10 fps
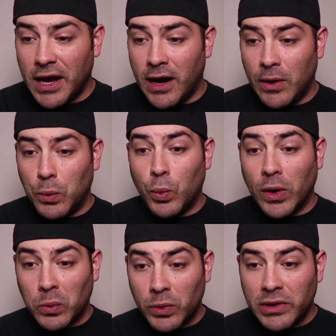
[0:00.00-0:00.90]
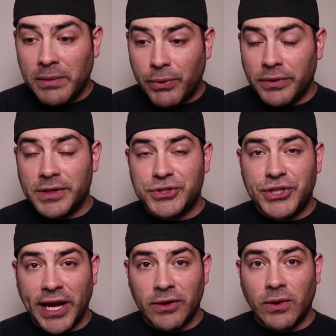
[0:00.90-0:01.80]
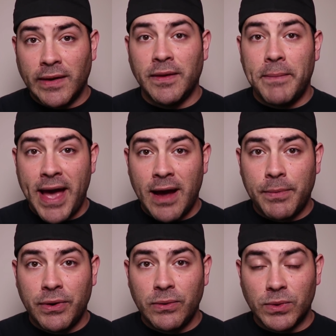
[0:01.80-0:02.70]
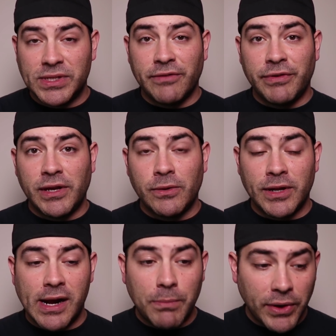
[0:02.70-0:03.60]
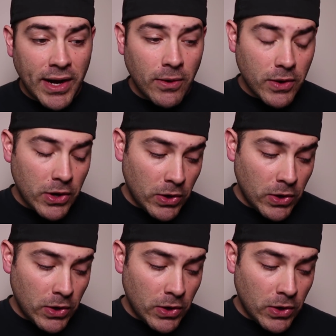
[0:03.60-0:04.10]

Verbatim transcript: Uh, what really put this channel on the map was a video that I put out